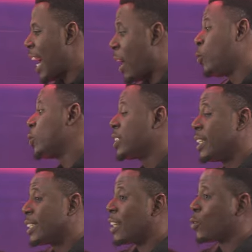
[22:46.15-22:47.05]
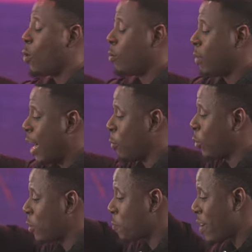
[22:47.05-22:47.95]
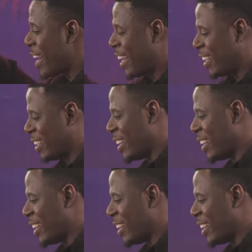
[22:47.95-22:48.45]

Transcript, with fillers: I would sit at home, I would pray,